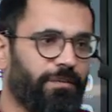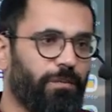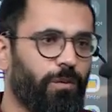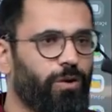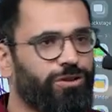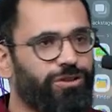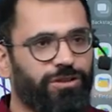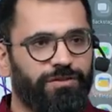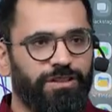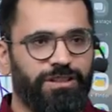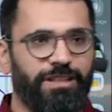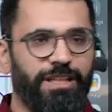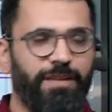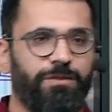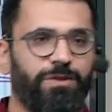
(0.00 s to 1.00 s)
Most of the
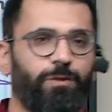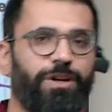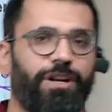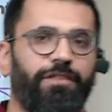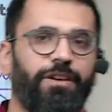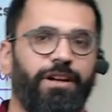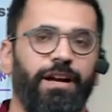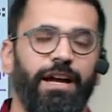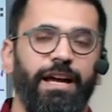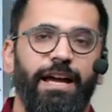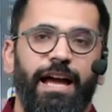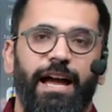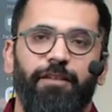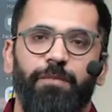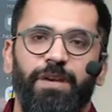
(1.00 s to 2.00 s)
schemes, whatever
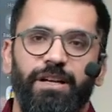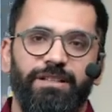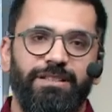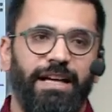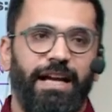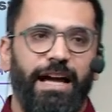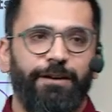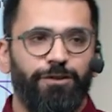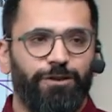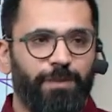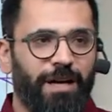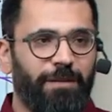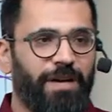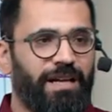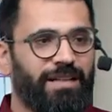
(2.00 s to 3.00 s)
have been designed,
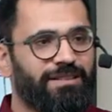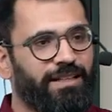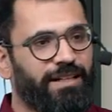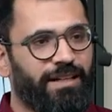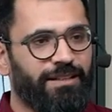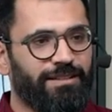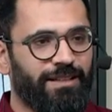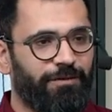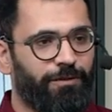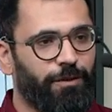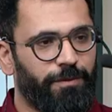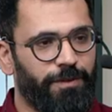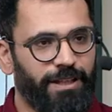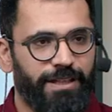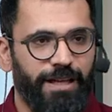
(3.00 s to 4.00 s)
Ayushman Bharat se lekar sab wo
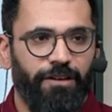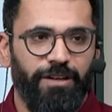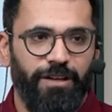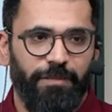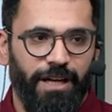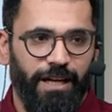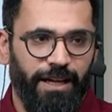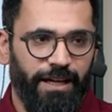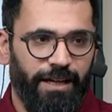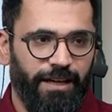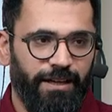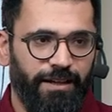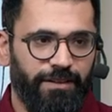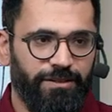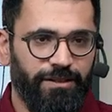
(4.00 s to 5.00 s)
Niti Aayog ne banaya
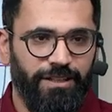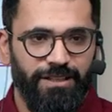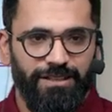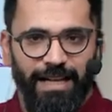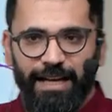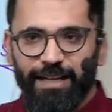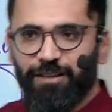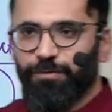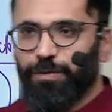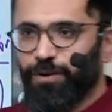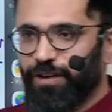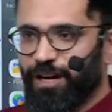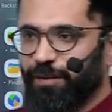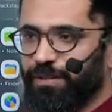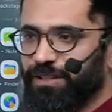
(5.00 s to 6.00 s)
hai. So design of
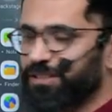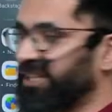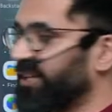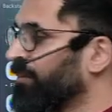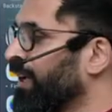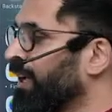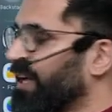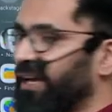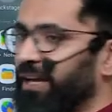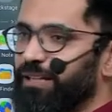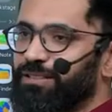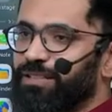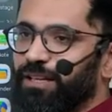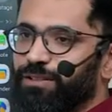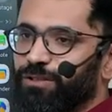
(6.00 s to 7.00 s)
program and scheme
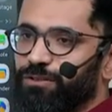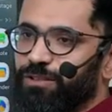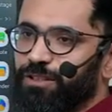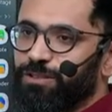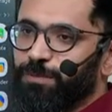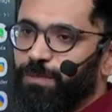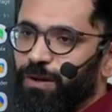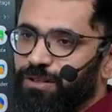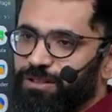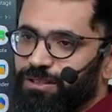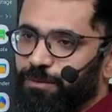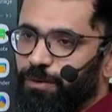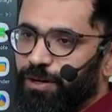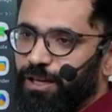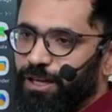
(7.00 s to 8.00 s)
is done through this
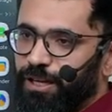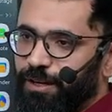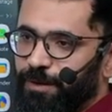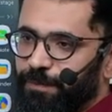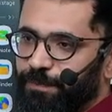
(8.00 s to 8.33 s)
policy body.